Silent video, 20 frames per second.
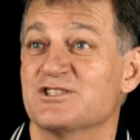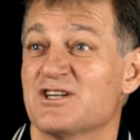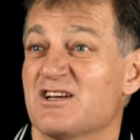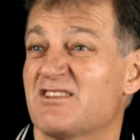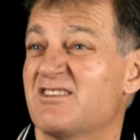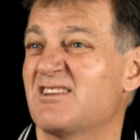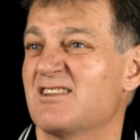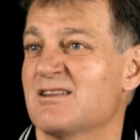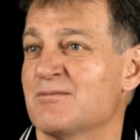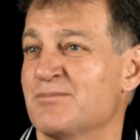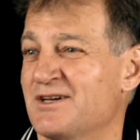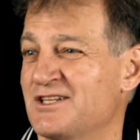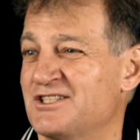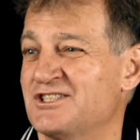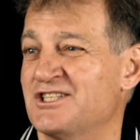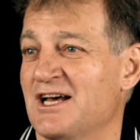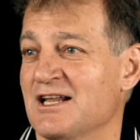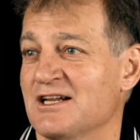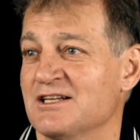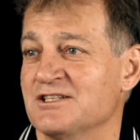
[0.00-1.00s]
And I think the big
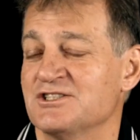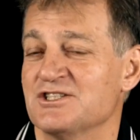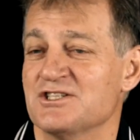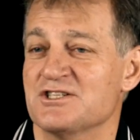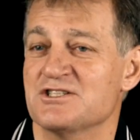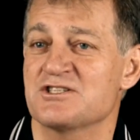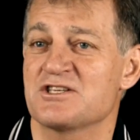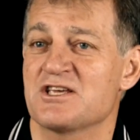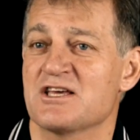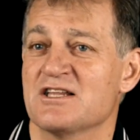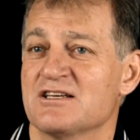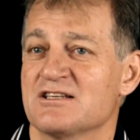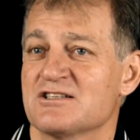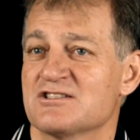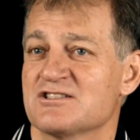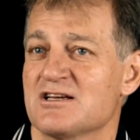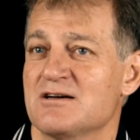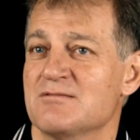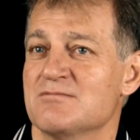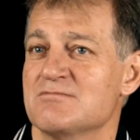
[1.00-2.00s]
challenge is getting
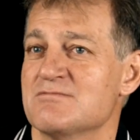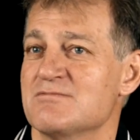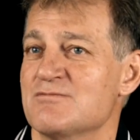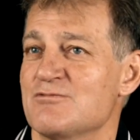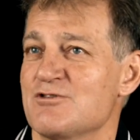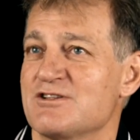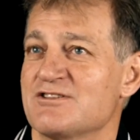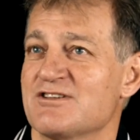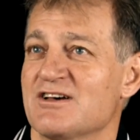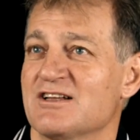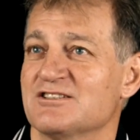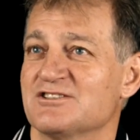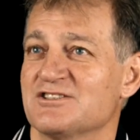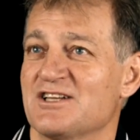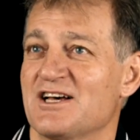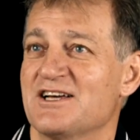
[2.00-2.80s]
some retailers to